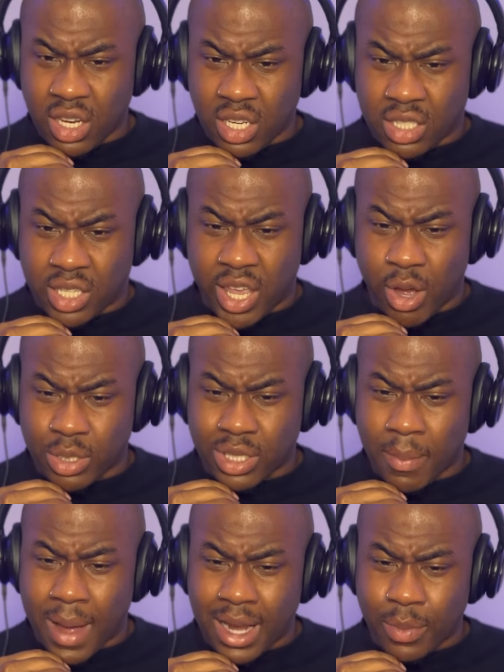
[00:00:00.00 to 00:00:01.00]
you just killed
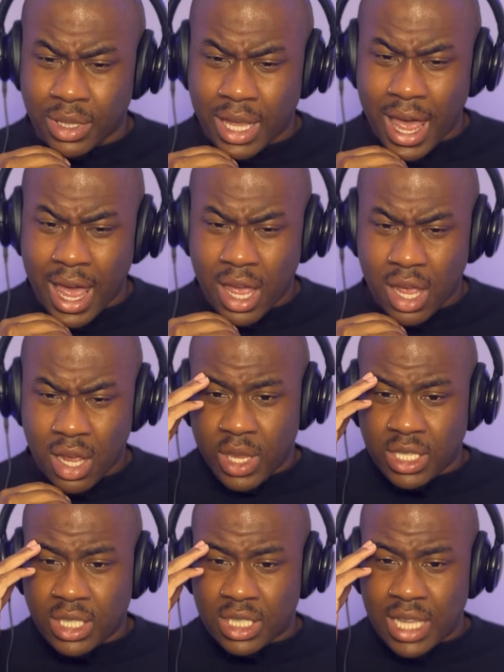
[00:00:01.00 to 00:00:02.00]
somebody with that?
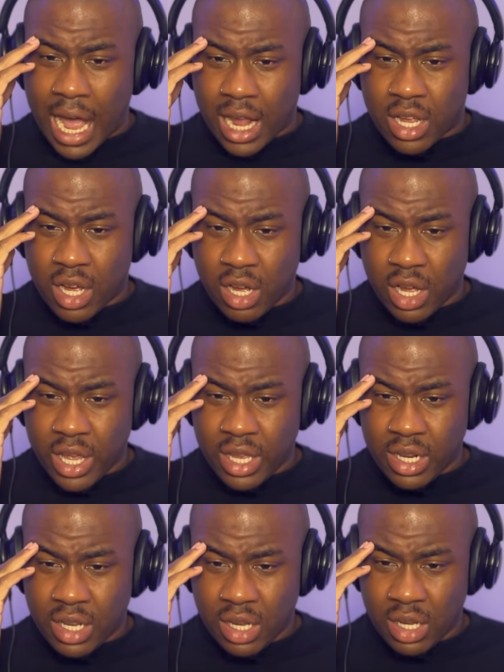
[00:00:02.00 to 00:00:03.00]
This is not good.